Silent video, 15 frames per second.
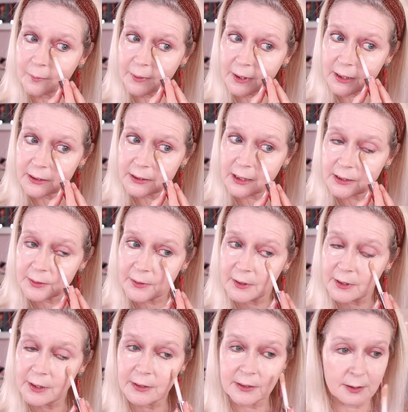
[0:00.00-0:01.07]
because that's where I
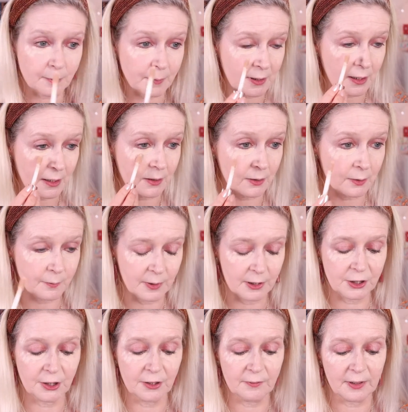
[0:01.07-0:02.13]
used to buy a lot of my
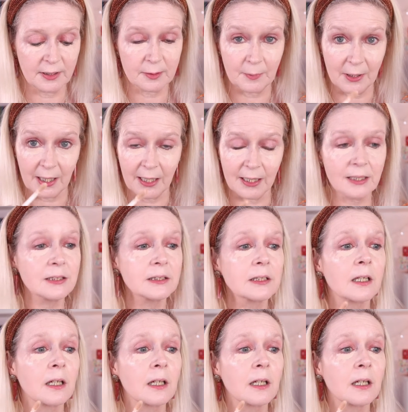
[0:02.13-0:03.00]
Juvia's Place,